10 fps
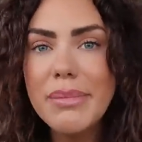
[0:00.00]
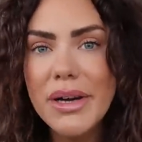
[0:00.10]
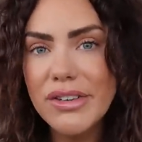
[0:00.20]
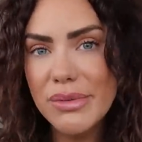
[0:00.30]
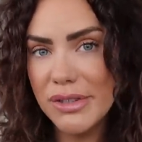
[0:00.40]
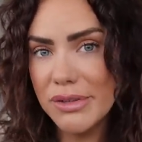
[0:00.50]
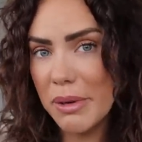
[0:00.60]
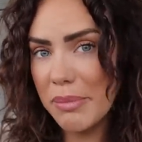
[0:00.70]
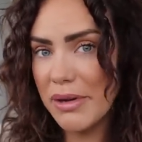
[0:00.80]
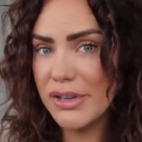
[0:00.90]
But I just wanted to
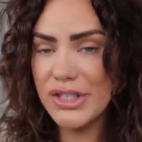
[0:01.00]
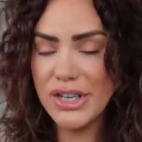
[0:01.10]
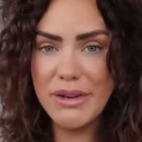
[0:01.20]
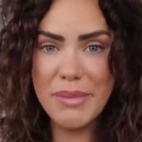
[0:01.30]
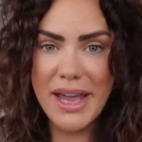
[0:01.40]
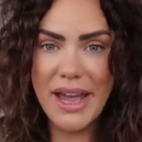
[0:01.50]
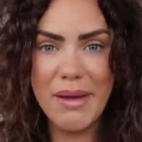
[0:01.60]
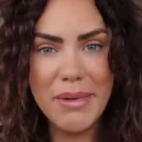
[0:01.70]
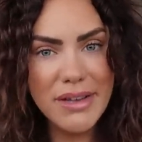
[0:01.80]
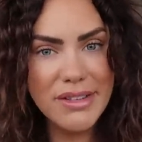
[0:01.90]
pop on and show you my
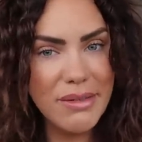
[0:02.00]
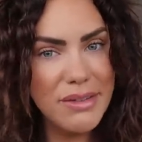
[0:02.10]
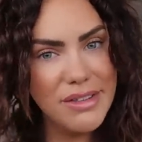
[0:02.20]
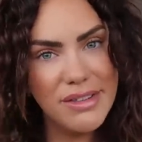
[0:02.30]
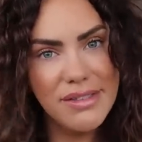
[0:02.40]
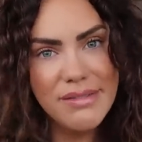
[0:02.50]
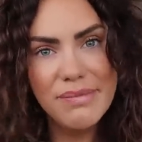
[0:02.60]
hair, because I was